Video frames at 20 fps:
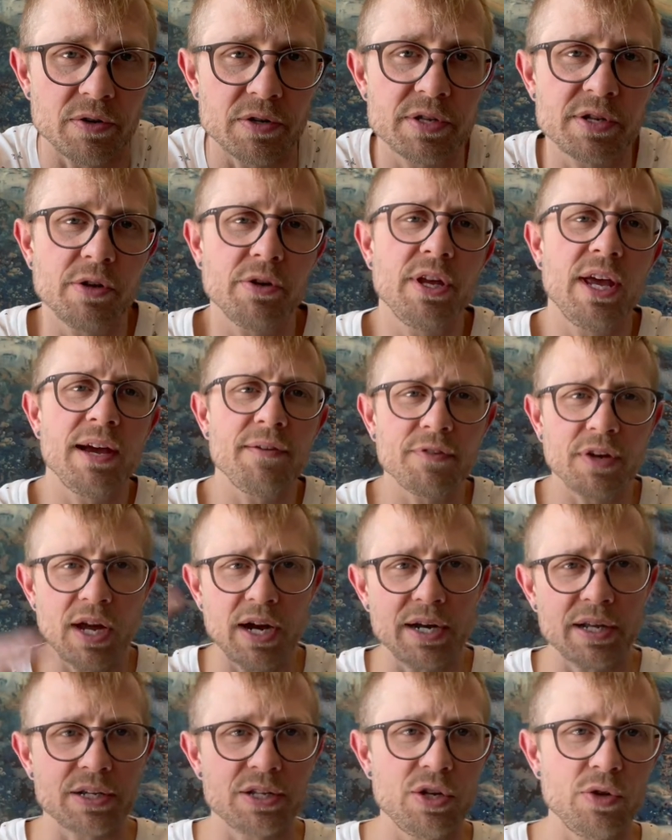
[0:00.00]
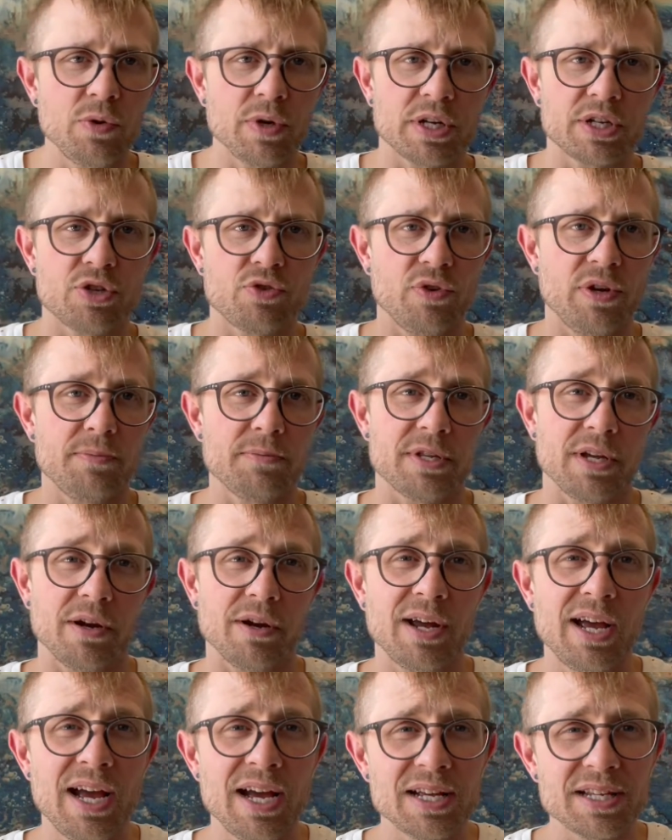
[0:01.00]
So you have kind of two extremes there,
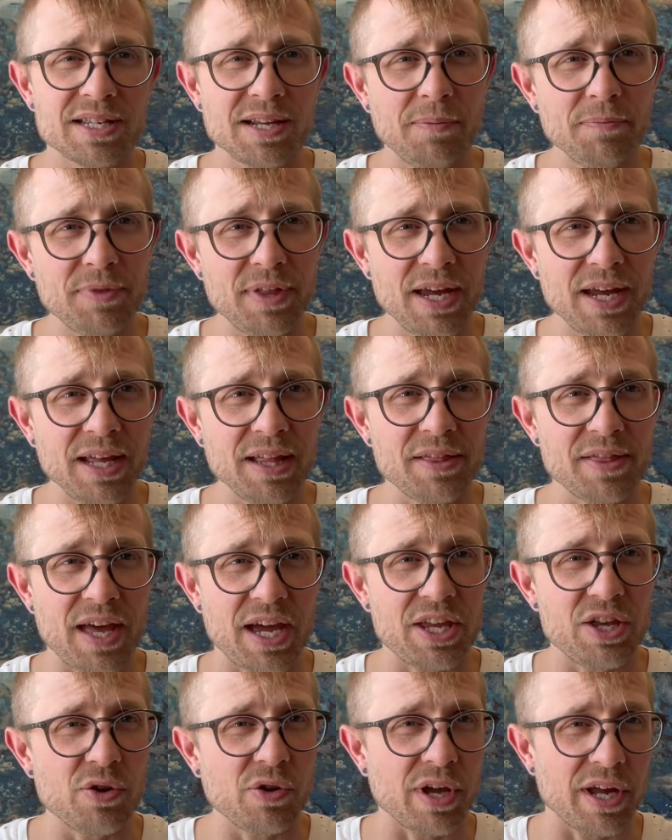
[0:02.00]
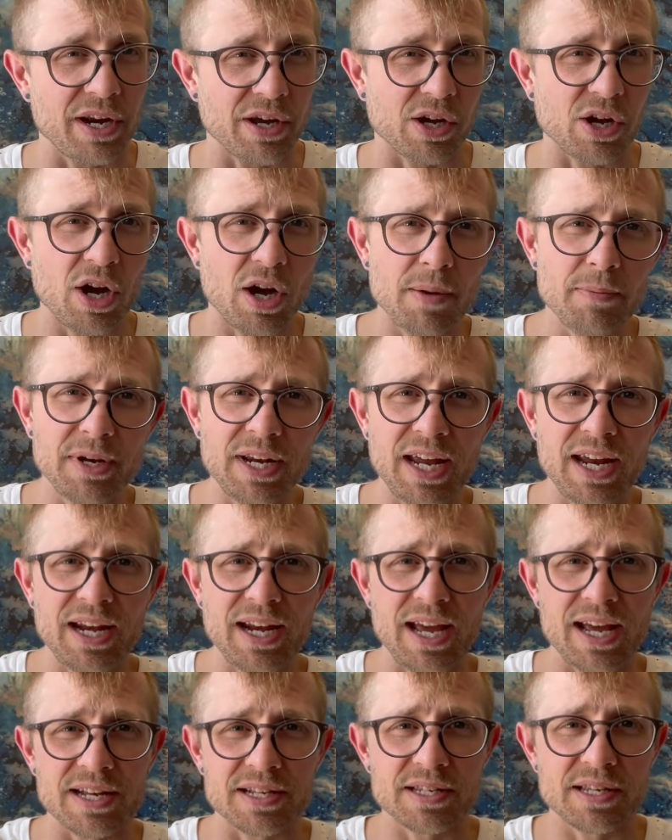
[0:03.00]
something that you can accommodate
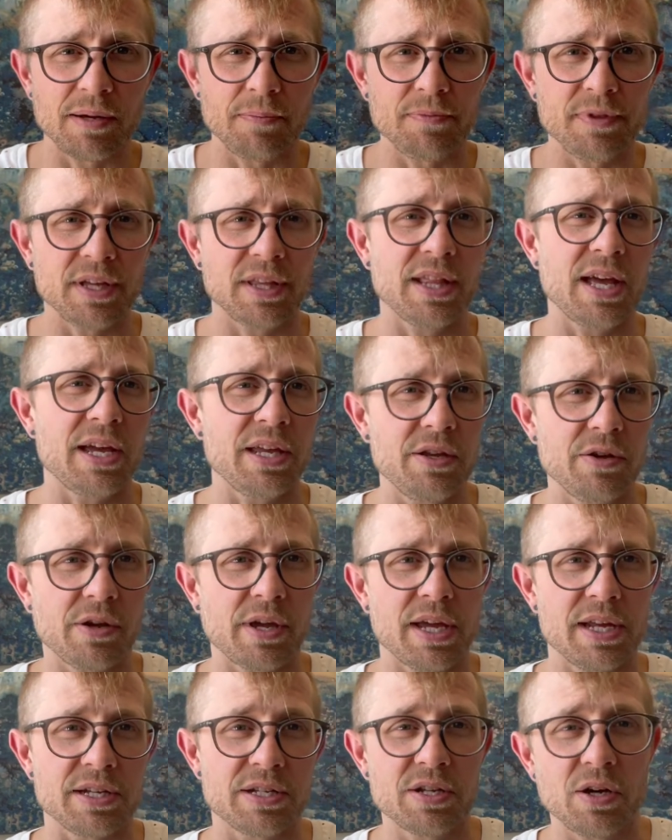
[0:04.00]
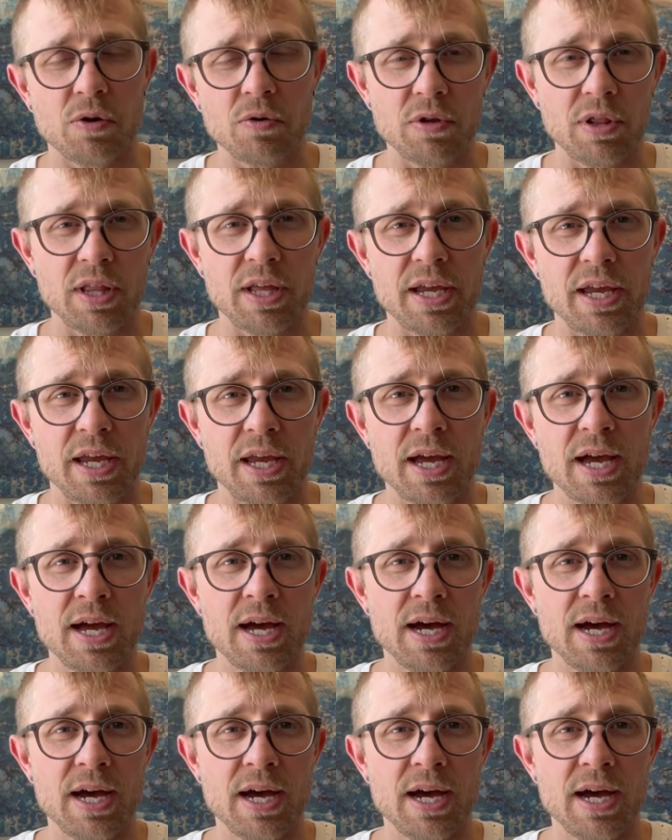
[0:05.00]
and something that you can totally